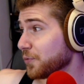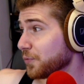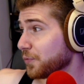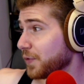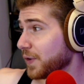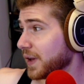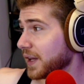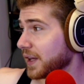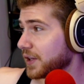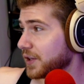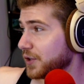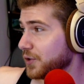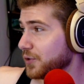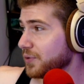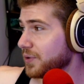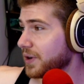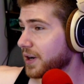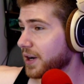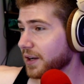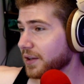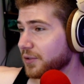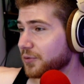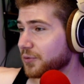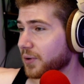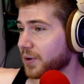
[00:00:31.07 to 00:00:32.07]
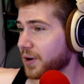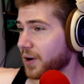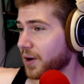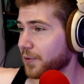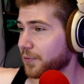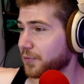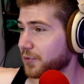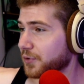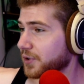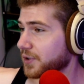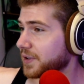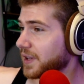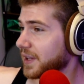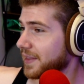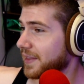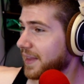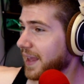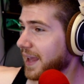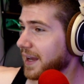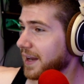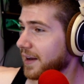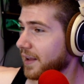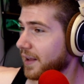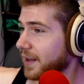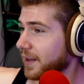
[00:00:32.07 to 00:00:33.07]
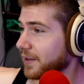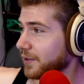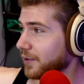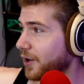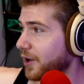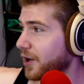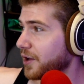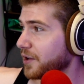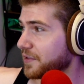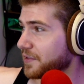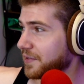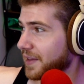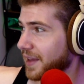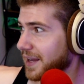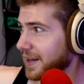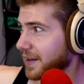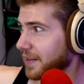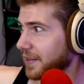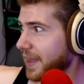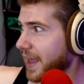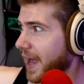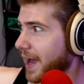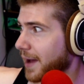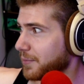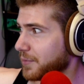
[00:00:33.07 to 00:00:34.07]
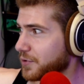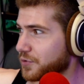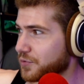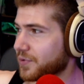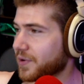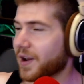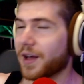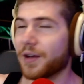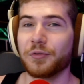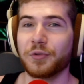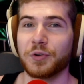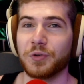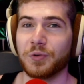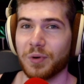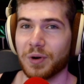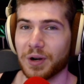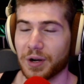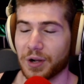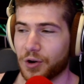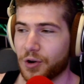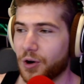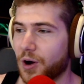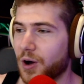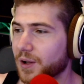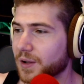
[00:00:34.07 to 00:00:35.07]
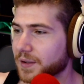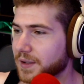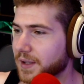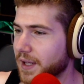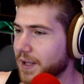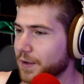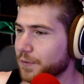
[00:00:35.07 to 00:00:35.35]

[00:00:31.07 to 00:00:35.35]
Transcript: think you could recover the data loss, data damage, whatever you want to call it,